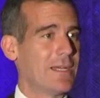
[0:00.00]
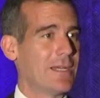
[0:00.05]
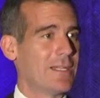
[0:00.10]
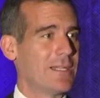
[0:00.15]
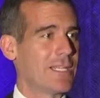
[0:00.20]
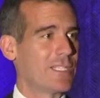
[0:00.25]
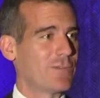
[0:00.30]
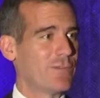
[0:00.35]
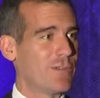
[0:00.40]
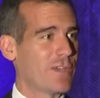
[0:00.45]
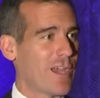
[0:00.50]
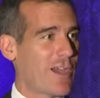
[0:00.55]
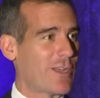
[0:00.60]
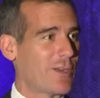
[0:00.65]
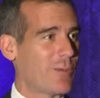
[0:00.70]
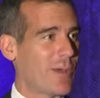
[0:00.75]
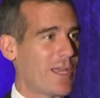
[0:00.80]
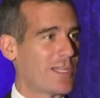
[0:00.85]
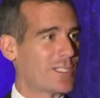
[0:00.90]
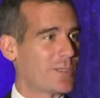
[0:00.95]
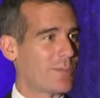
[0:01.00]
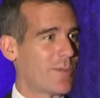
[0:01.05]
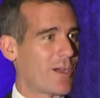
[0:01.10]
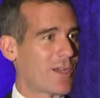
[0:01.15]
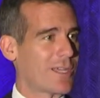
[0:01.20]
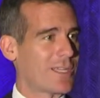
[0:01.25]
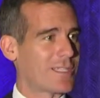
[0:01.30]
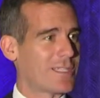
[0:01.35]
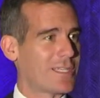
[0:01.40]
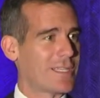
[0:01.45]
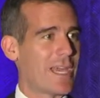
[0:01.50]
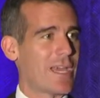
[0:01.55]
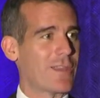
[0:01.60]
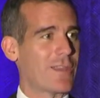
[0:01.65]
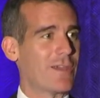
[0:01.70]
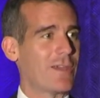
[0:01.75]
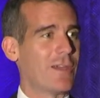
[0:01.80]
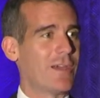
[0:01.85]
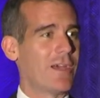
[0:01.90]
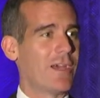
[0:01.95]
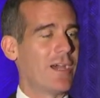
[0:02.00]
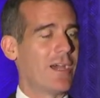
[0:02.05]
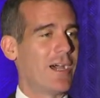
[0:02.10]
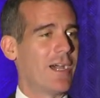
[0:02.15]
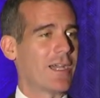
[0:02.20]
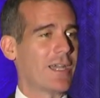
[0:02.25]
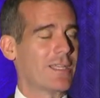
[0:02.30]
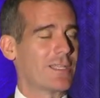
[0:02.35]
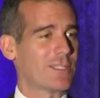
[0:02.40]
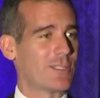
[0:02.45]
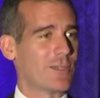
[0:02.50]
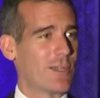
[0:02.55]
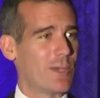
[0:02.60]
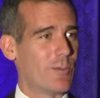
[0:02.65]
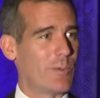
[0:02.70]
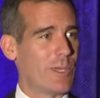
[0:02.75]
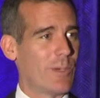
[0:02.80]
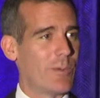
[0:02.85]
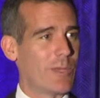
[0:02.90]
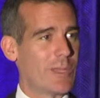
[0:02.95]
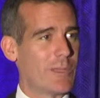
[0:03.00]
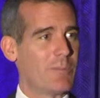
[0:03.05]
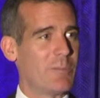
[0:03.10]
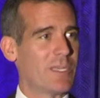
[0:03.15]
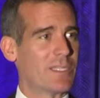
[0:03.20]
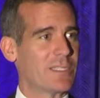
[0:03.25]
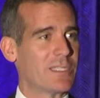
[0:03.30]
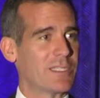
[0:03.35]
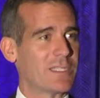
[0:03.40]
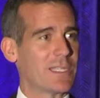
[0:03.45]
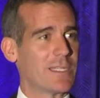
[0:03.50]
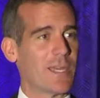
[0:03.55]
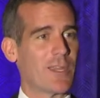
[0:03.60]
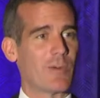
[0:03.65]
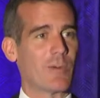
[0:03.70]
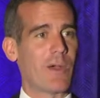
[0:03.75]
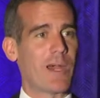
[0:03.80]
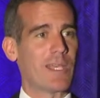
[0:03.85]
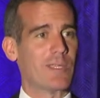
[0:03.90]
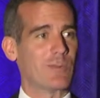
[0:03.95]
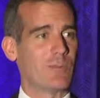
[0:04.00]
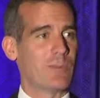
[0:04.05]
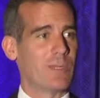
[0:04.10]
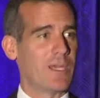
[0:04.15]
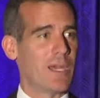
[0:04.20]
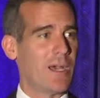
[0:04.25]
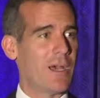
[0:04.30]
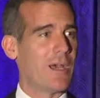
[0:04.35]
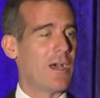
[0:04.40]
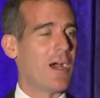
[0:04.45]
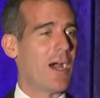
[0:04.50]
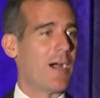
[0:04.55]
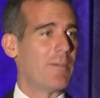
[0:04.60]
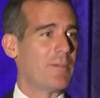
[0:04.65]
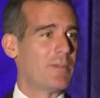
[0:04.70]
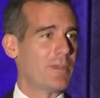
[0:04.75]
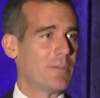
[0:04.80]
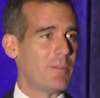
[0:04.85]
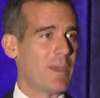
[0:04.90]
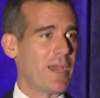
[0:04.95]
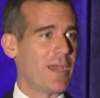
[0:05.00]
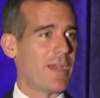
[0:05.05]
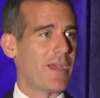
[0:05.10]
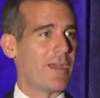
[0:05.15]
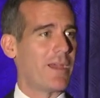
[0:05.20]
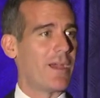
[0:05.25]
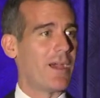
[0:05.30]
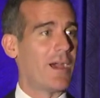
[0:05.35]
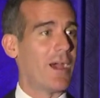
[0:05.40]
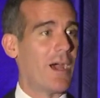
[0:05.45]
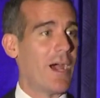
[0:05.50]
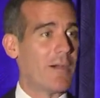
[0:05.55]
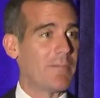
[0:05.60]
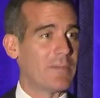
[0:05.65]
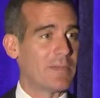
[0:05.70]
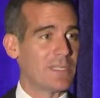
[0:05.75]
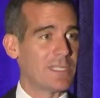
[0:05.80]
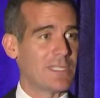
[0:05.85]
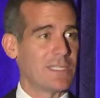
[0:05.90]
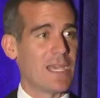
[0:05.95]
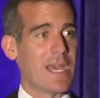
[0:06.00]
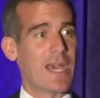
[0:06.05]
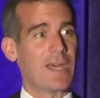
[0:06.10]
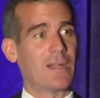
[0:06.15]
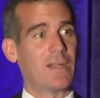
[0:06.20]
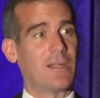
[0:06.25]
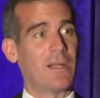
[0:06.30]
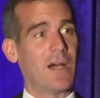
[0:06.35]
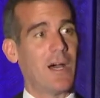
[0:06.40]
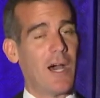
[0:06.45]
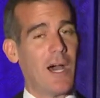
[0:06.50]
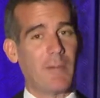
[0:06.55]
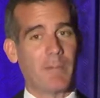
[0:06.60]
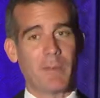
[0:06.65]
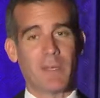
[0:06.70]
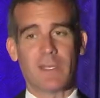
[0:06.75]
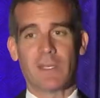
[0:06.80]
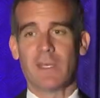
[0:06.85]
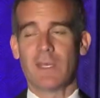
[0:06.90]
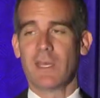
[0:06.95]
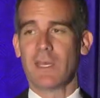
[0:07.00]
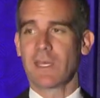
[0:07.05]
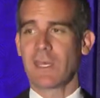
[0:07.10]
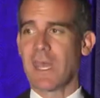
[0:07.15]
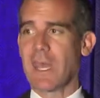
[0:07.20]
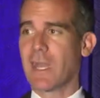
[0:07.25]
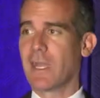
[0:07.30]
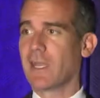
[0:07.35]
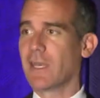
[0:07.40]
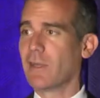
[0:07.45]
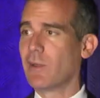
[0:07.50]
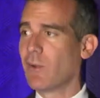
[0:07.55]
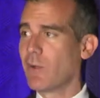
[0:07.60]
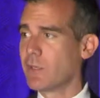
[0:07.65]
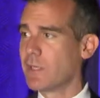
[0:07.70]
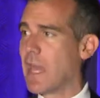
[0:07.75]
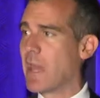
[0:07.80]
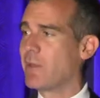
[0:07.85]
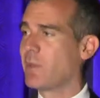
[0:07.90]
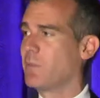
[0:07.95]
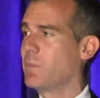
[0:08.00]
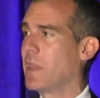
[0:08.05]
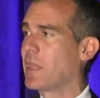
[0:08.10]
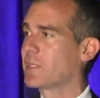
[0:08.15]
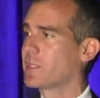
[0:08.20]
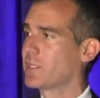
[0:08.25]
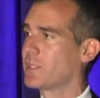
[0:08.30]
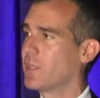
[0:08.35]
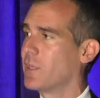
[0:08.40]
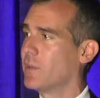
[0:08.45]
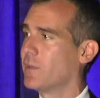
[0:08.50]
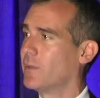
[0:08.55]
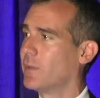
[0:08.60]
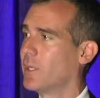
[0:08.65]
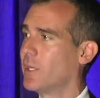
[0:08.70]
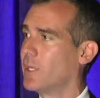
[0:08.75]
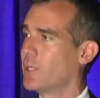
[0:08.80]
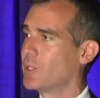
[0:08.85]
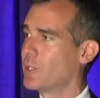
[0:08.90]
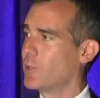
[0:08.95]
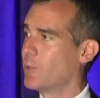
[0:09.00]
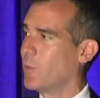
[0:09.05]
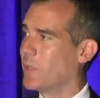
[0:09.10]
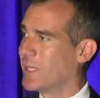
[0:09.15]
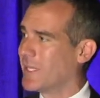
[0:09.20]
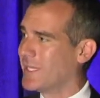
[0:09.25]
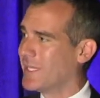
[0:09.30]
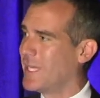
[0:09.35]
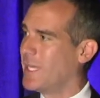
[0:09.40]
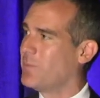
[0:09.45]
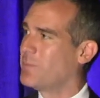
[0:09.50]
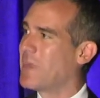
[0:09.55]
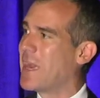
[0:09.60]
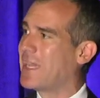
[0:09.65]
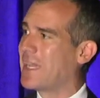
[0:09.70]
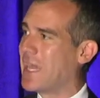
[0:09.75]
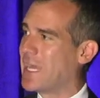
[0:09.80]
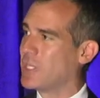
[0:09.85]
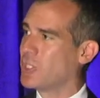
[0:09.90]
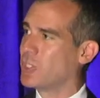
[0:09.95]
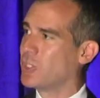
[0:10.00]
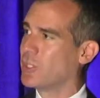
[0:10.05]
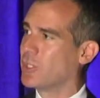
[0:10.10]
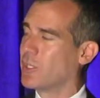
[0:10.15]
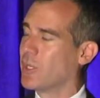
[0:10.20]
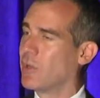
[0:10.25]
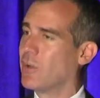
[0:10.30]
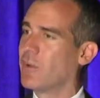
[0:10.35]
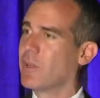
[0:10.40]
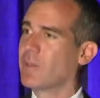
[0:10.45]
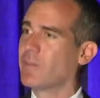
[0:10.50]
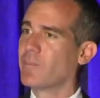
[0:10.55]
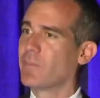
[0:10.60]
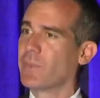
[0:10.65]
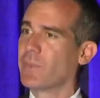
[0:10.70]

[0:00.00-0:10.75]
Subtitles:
Let's figure out a way to market together so that we win the business that otherwise would be up in the Bay Area, up in Seattle, up in Canada, or down in Mexico, so that we can keep that engine going.